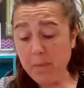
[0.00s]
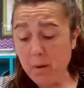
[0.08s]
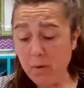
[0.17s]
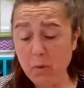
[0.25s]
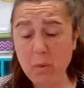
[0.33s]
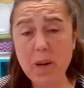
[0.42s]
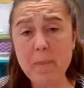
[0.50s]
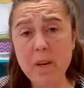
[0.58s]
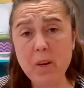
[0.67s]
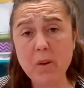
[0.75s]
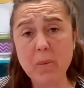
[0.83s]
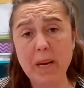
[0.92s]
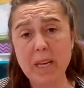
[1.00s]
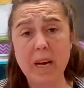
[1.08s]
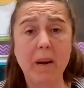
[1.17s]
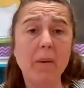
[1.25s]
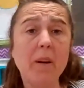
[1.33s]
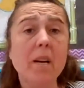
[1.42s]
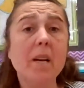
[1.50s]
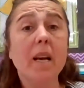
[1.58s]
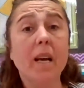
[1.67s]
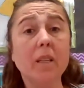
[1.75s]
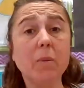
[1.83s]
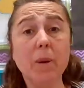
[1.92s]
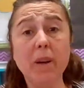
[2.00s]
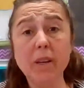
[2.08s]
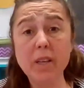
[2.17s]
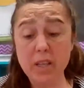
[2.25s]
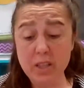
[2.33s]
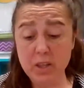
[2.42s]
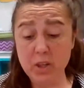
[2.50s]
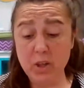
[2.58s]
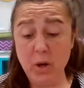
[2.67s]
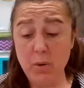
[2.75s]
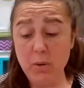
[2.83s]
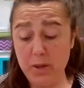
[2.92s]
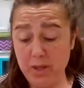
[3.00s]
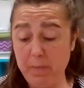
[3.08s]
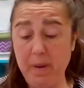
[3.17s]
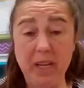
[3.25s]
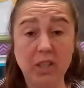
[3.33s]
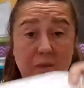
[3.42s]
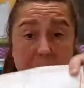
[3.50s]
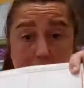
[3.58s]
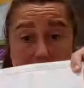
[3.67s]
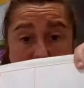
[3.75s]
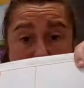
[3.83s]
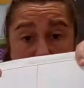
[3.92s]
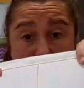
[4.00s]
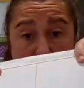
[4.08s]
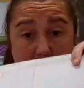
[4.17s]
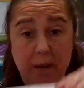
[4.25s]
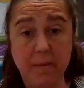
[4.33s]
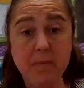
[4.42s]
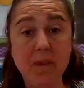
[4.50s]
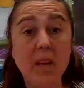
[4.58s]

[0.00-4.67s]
So what I'm going to do right now is we're going to go to the page 591,